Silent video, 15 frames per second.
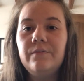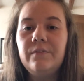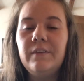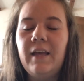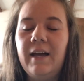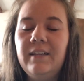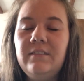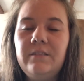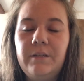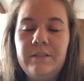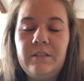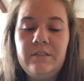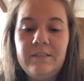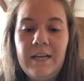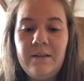Yeah, so it
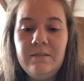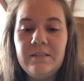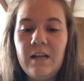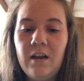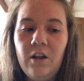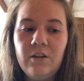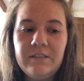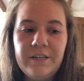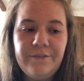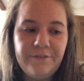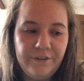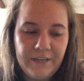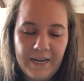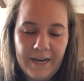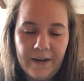sounds a lot
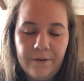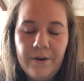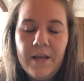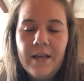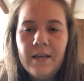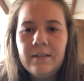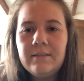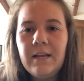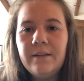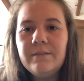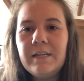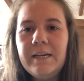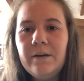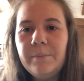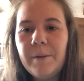different now. It sounds
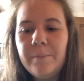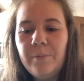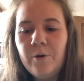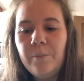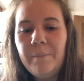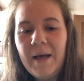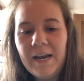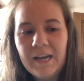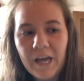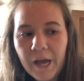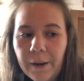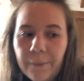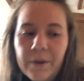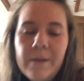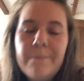a little bit more
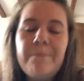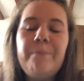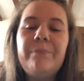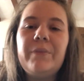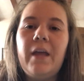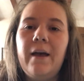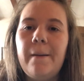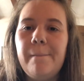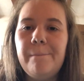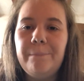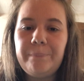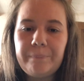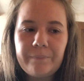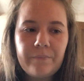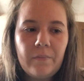mellow. And
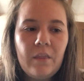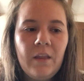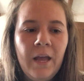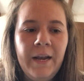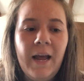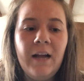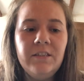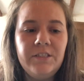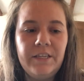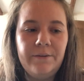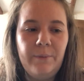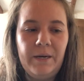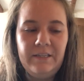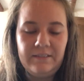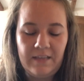actually,
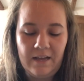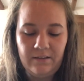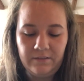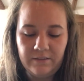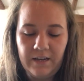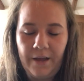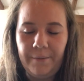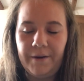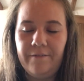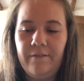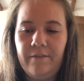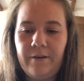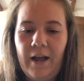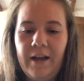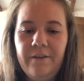when it's that slow, it
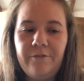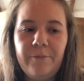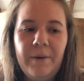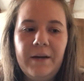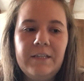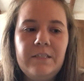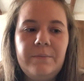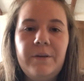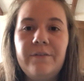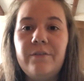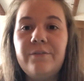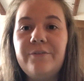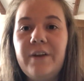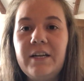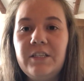kind of reminds me of the
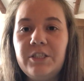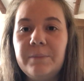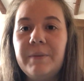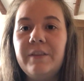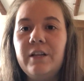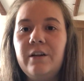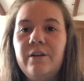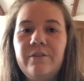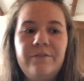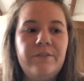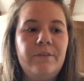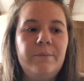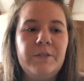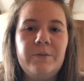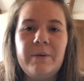friendship and the love
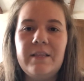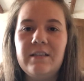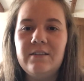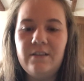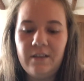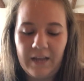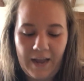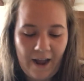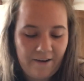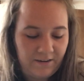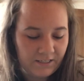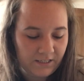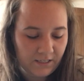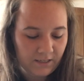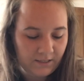between the
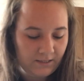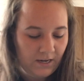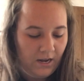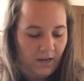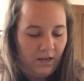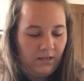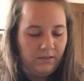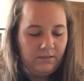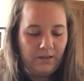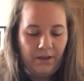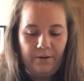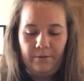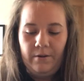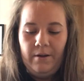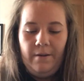characters.
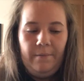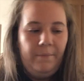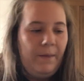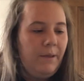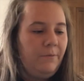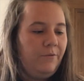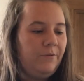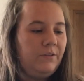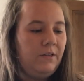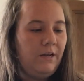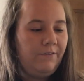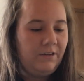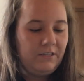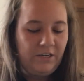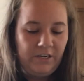So maybe
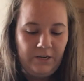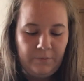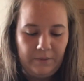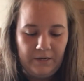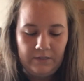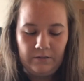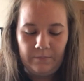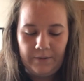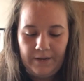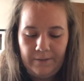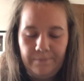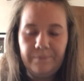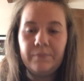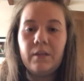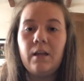if I turn it up a little
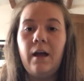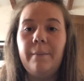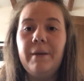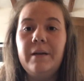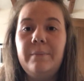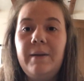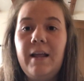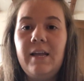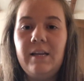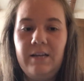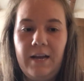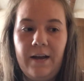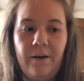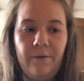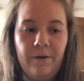bit, I'm going to play you
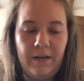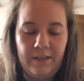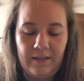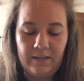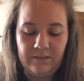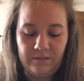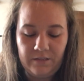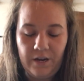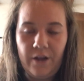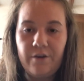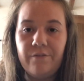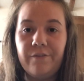now that slow